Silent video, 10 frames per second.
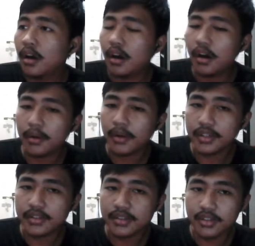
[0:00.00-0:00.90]

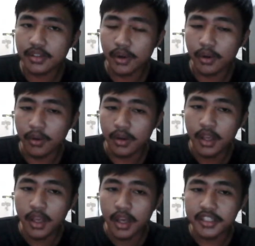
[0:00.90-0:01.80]
Alright, so
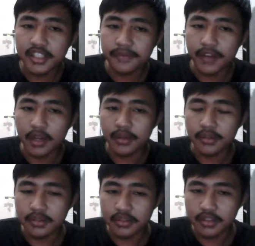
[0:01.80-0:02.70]
I just
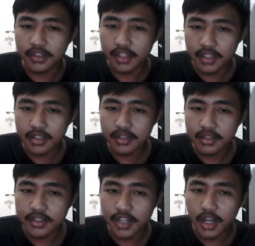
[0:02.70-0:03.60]
found this
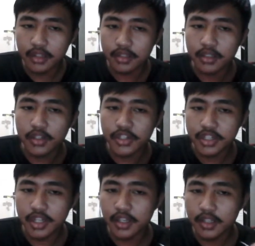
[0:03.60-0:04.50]
channel,
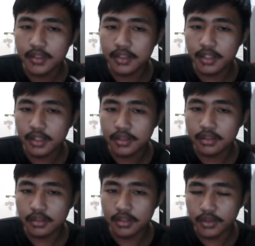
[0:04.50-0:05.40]
Shaky Tail
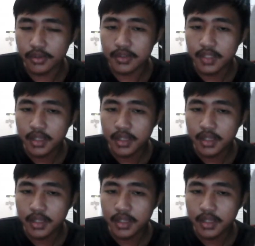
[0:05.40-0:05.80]
Studios.